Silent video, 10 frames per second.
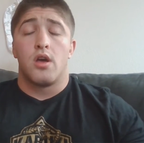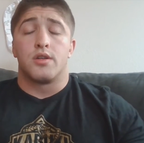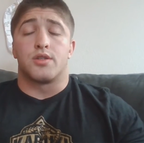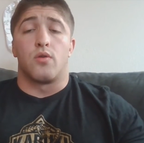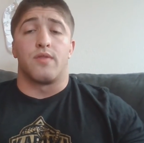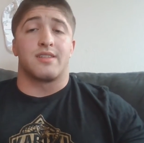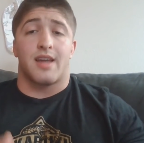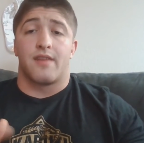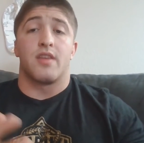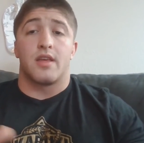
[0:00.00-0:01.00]
So that's
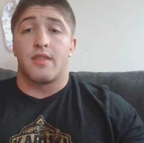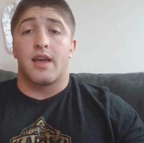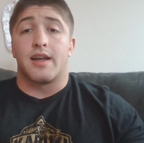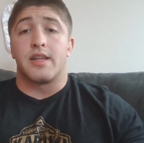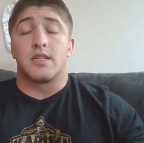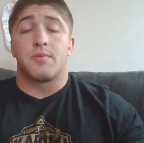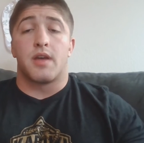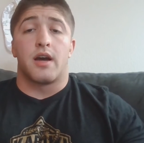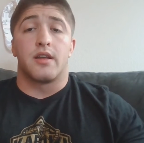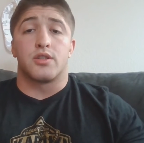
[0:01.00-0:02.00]
kind of the ideas
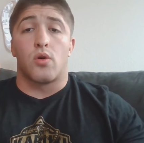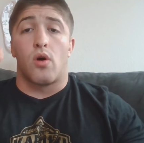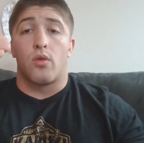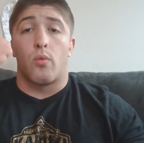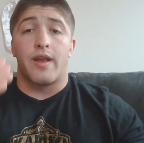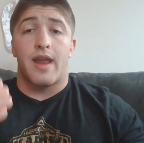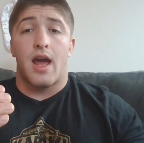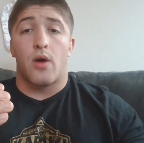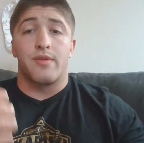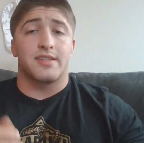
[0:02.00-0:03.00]
behind it. So on the way
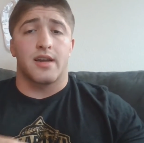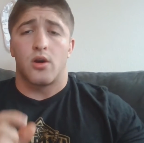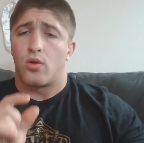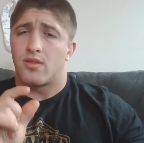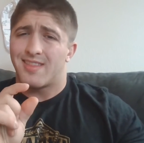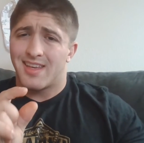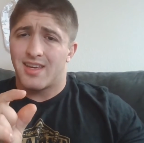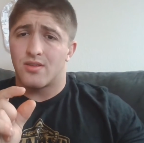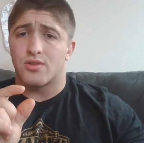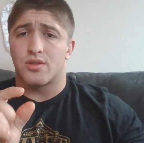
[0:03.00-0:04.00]
down, we just got to go a
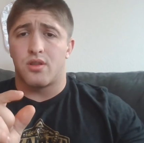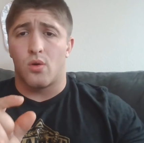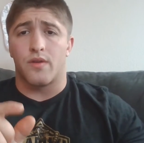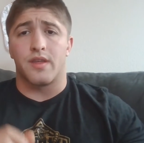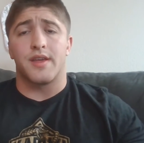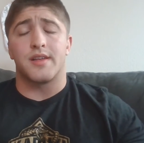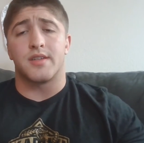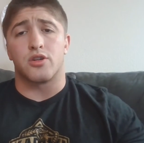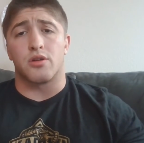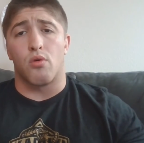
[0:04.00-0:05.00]
little slower on the
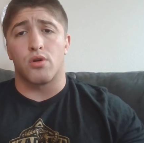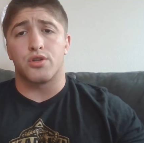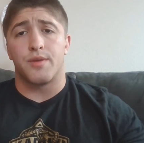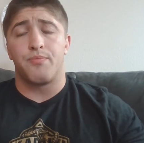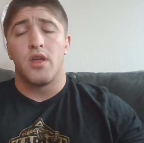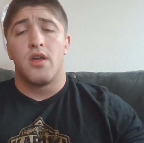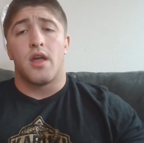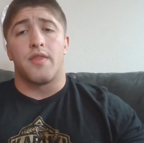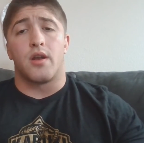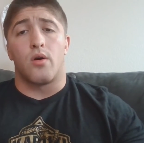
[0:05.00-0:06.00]
eccentric portion,
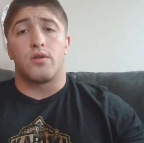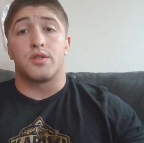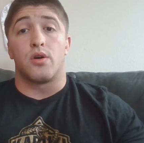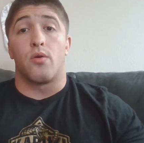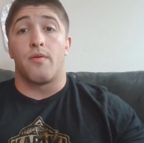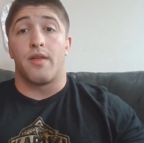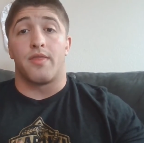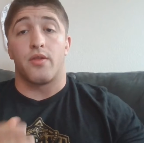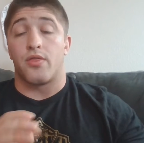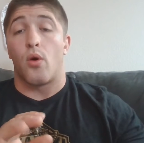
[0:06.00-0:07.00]
and then also
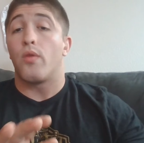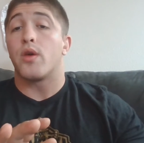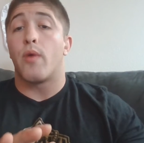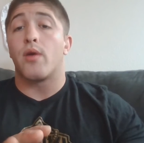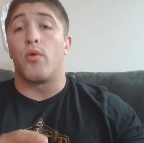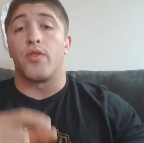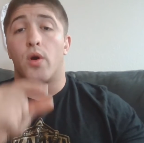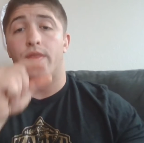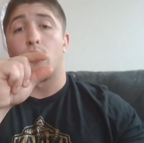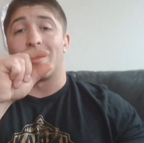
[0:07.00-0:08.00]
the only way we'll
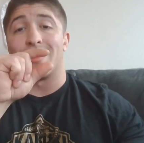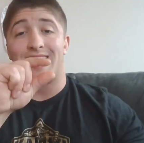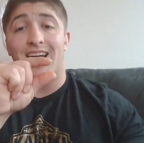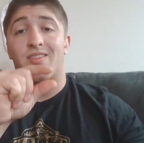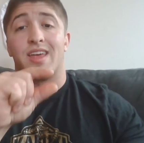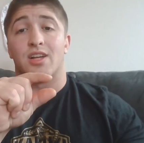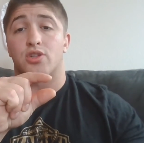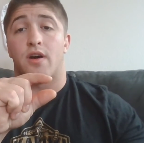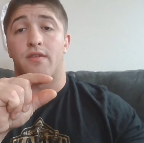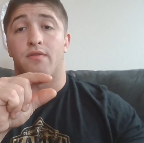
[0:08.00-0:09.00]
know that we're exactly an inch
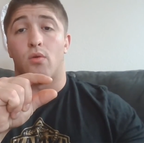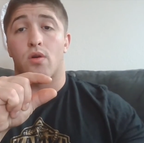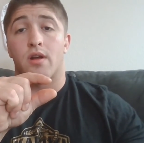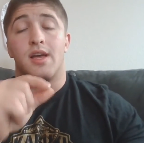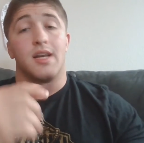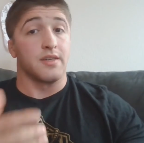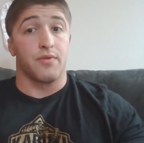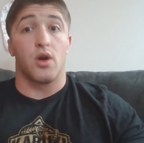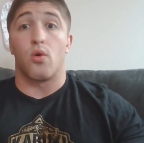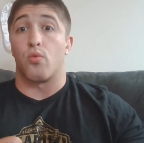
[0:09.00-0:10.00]
off the floor is if
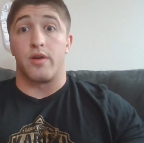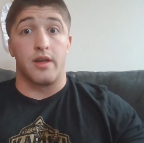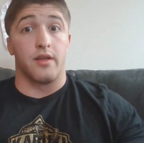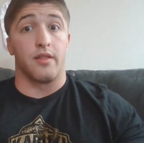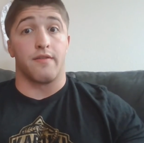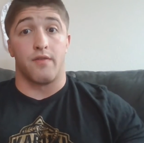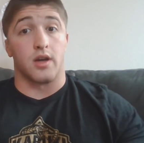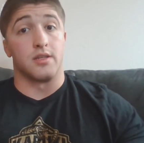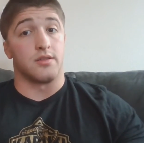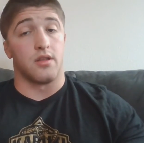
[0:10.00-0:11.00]
we go really
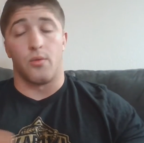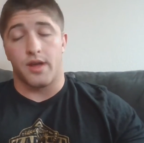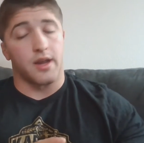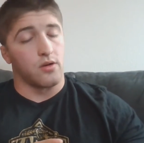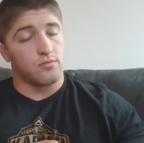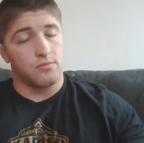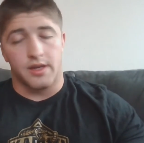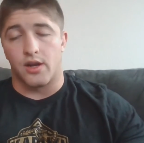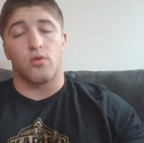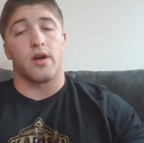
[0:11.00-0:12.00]
fucking slow. We got to go
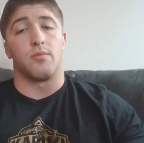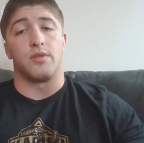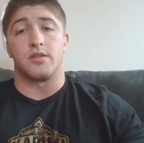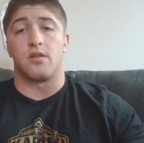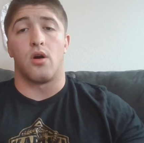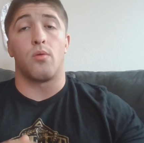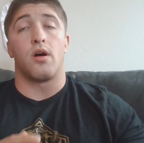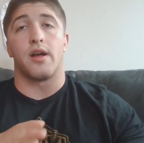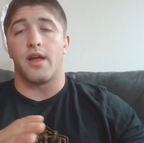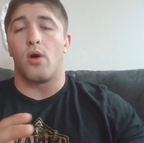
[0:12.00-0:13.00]
incredibly slow,
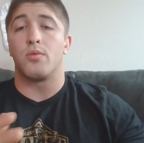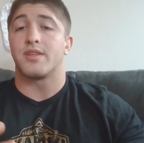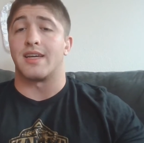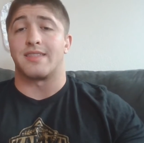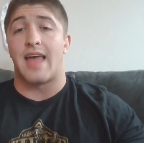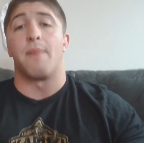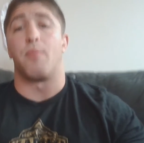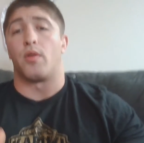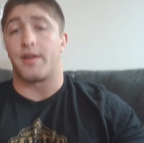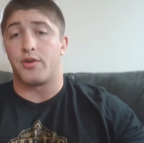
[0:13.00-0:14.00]
almost like a
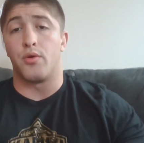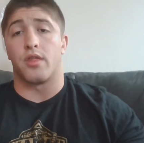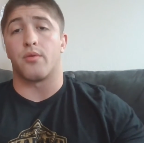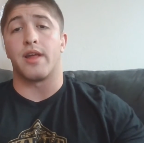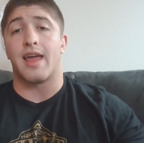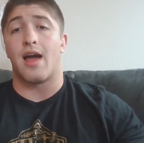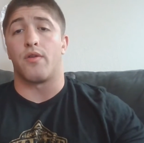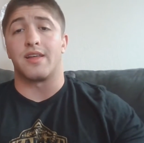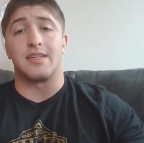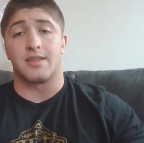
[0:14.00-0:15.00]
tempo, like 2 to 3 count
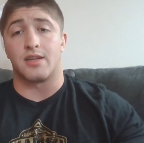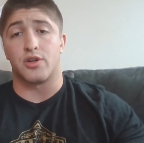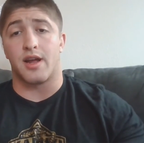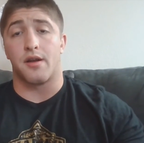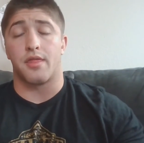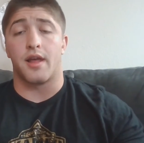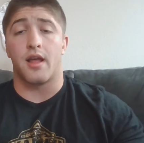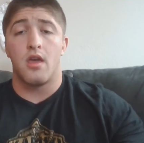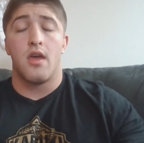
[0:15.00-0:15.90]
on the eccentric kind of thing,